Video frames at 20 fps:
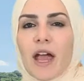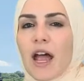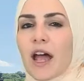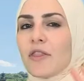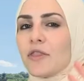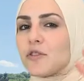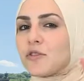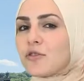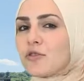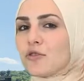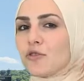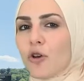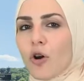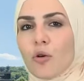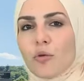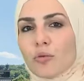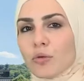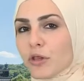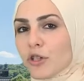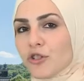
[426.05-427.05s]
And there's
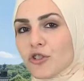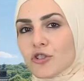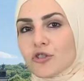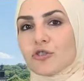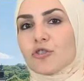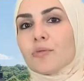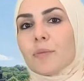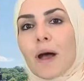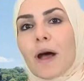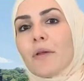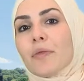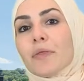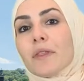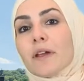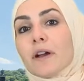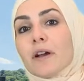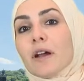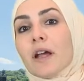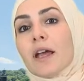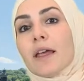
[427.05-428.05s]
no religious group out
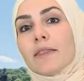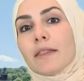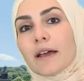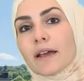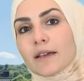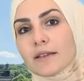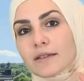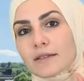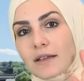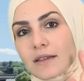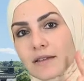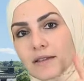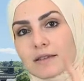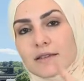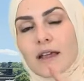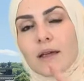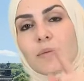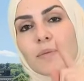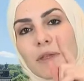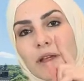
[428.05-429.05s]
there that can say the
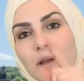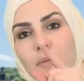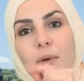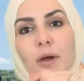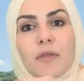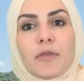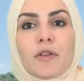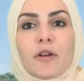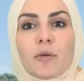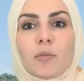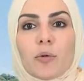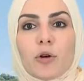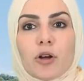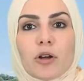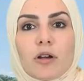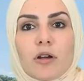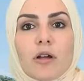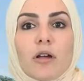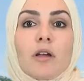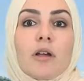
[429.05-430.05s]
same thing about their book.